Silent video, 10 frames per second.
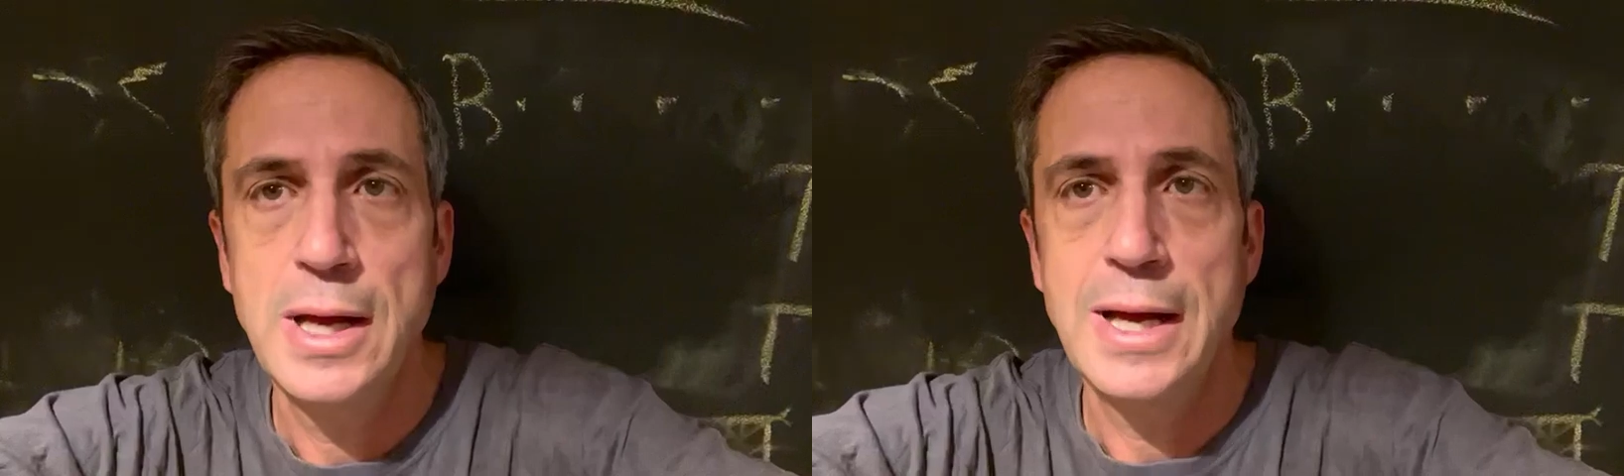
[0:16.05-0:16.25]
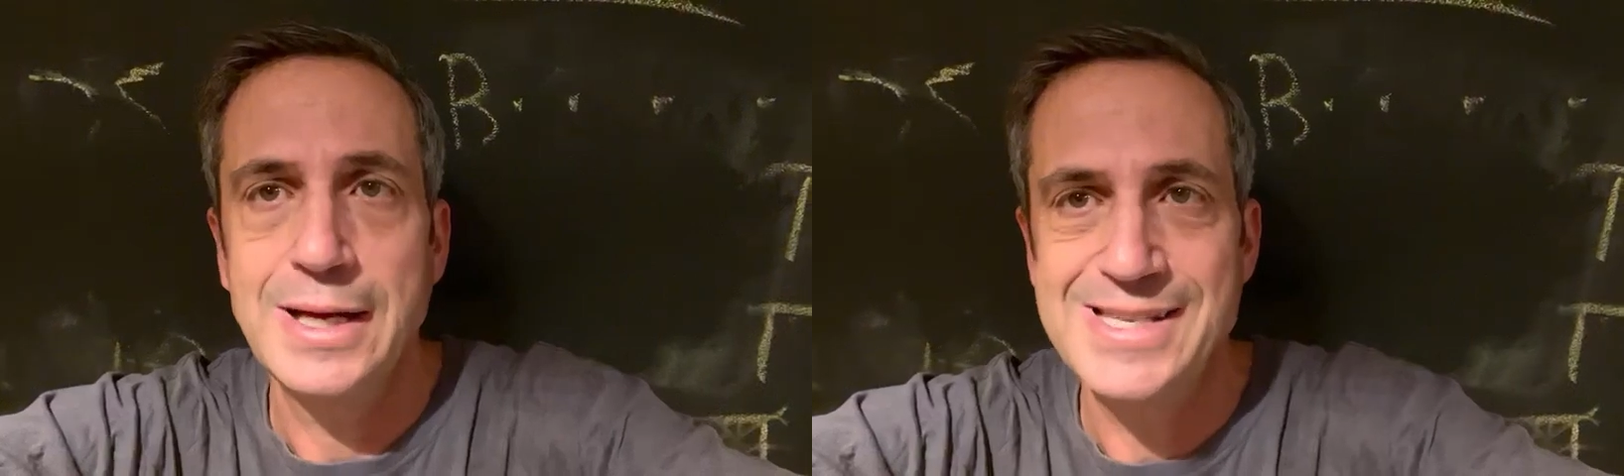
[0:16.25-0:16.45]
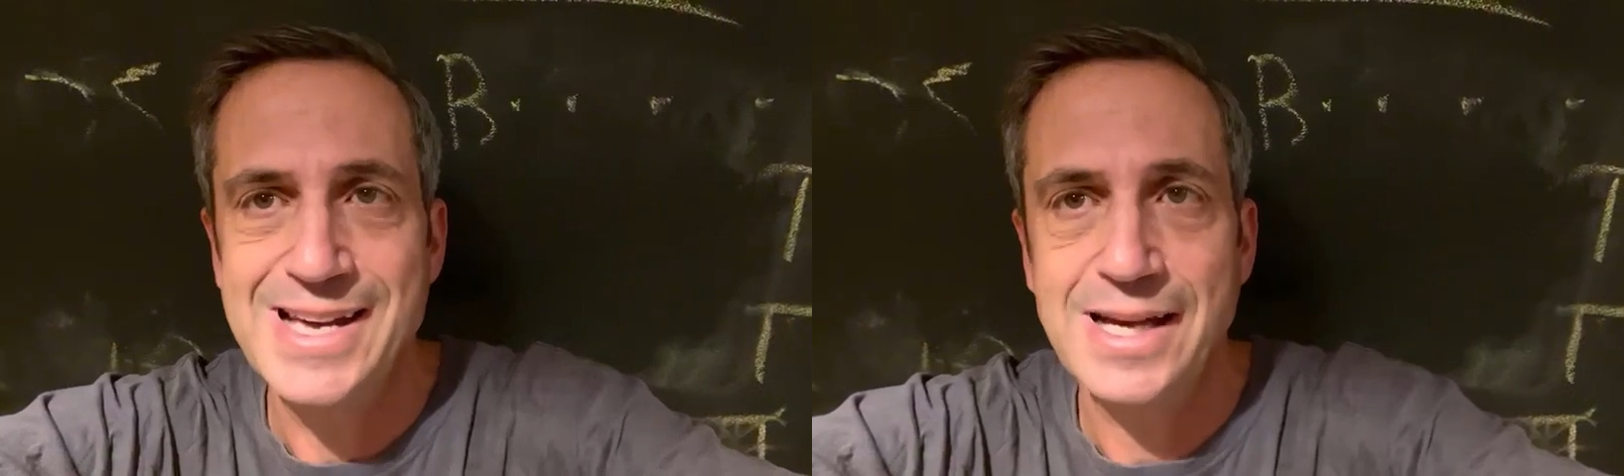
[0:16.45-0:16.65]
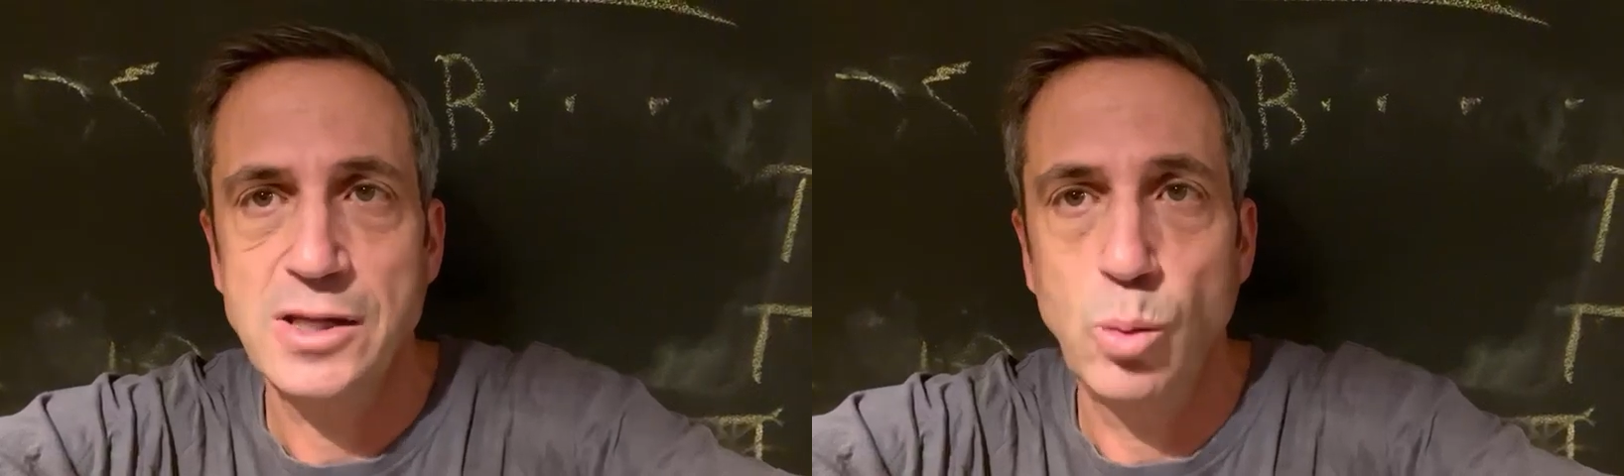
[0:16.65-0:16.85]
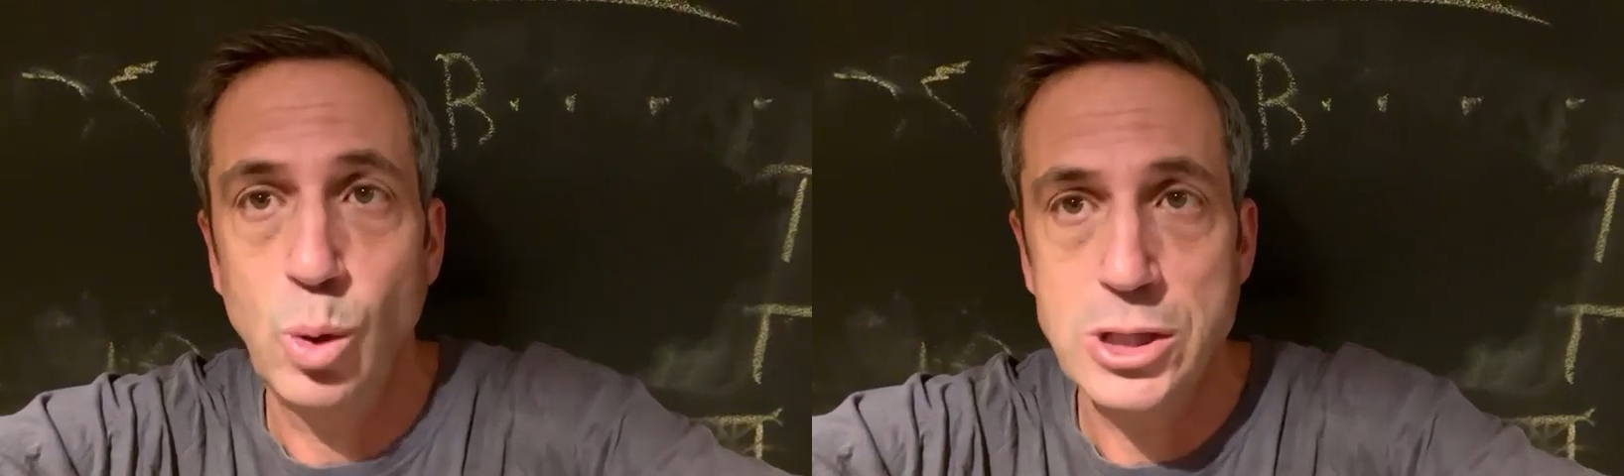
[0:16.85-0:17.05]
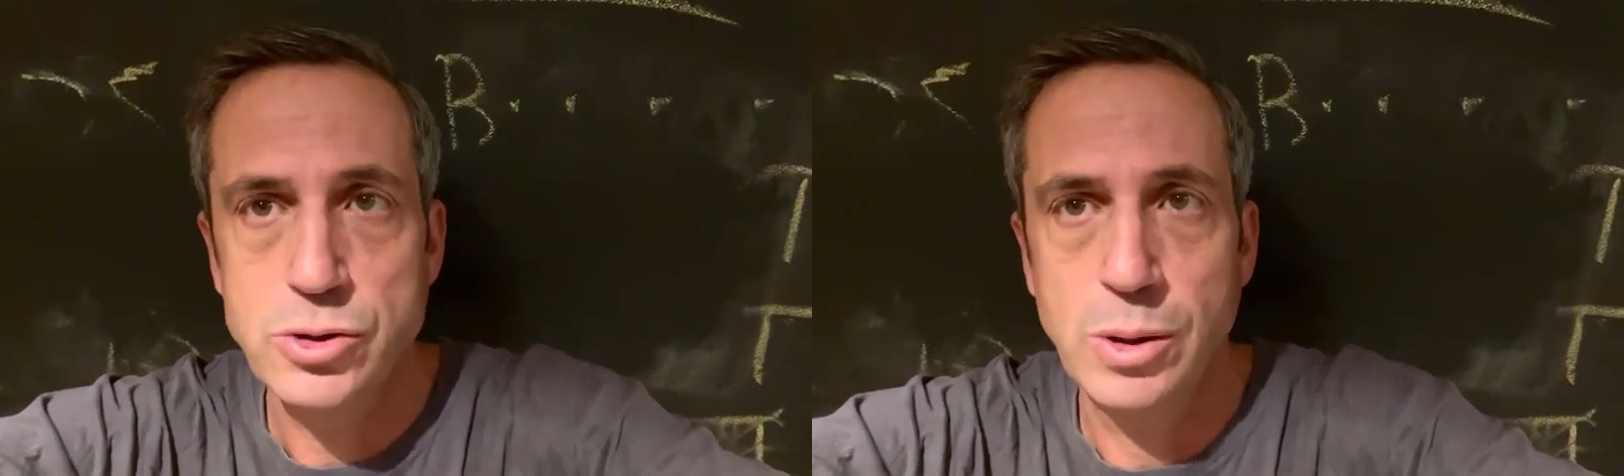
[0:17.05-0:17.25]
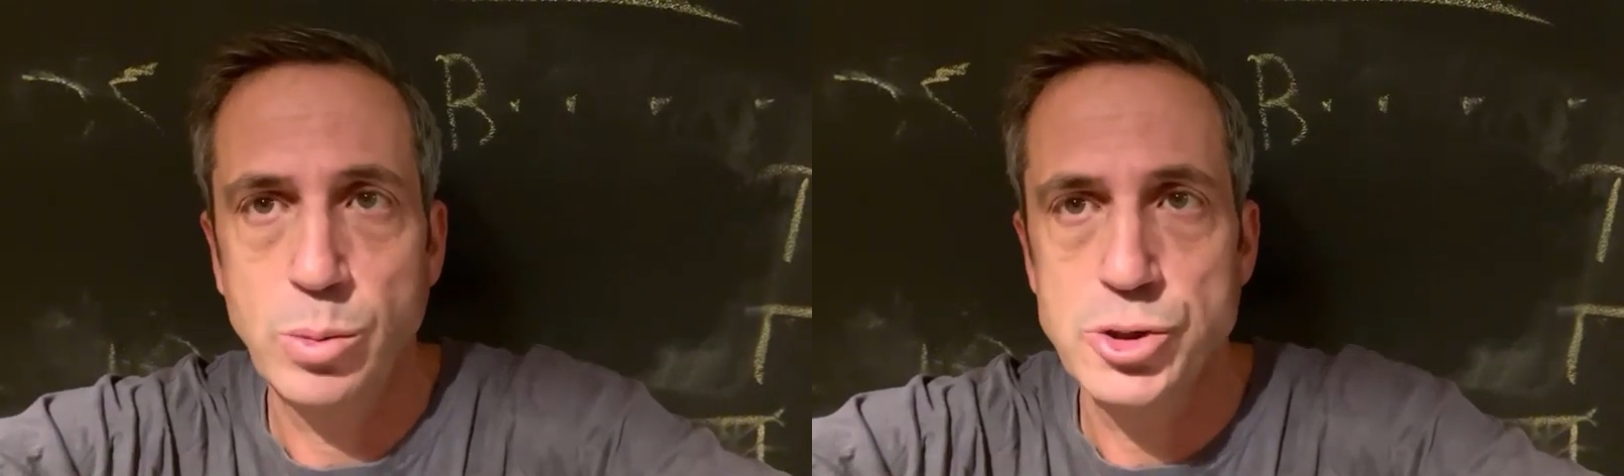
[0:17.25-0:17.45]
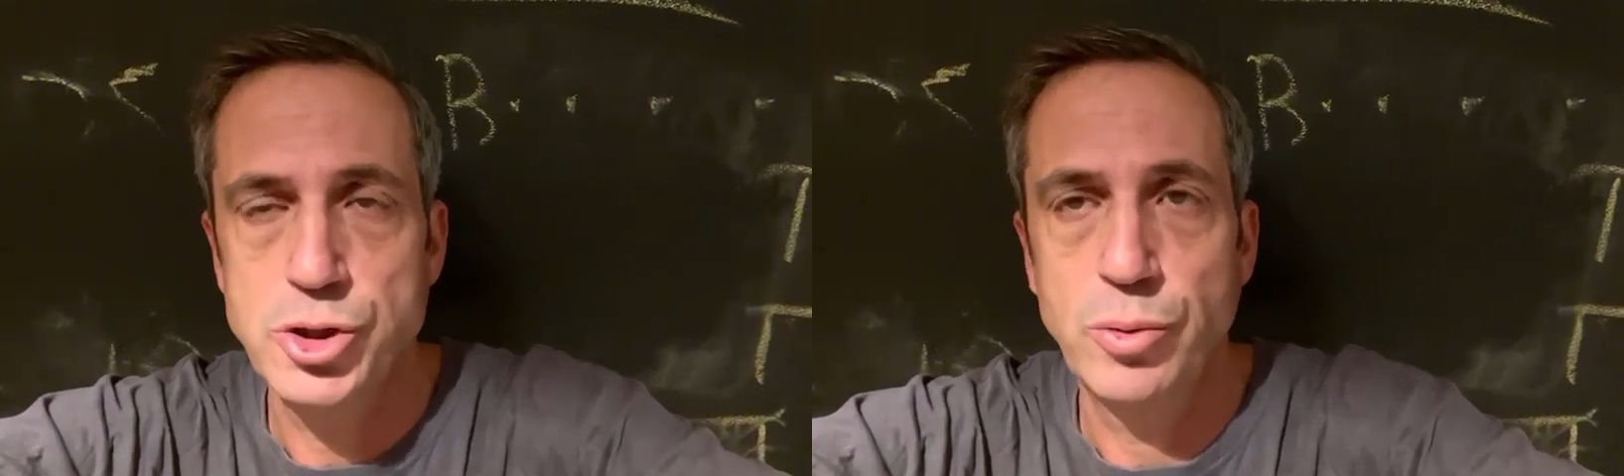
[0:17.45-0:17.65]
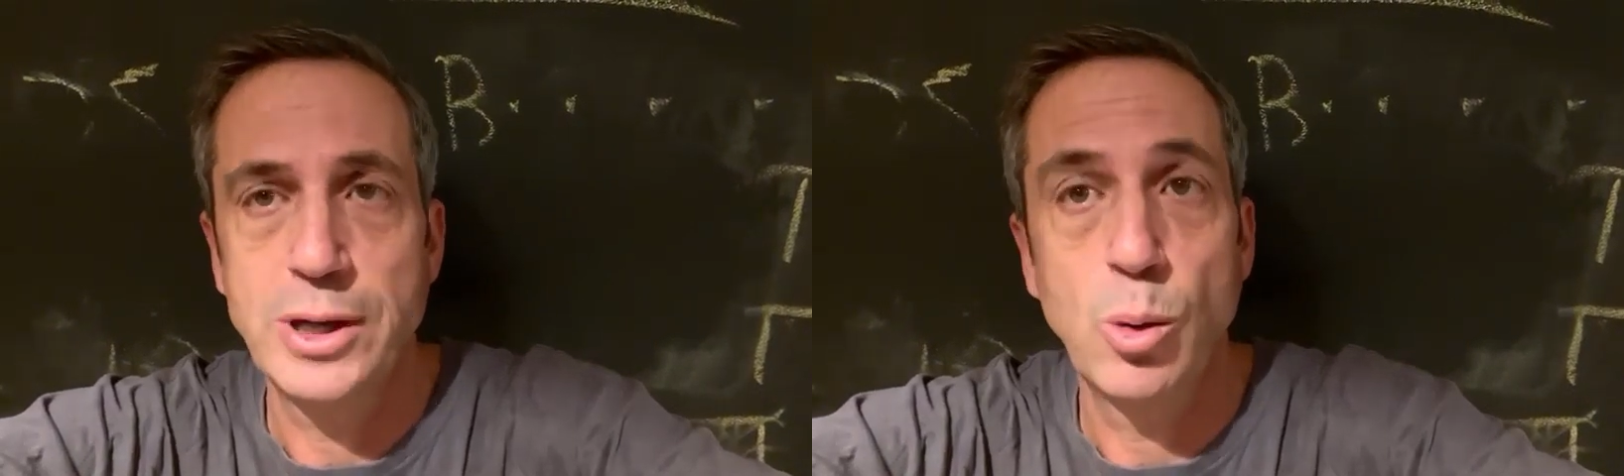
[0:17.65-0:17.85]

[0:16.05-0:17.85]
exactly what Trump was doing,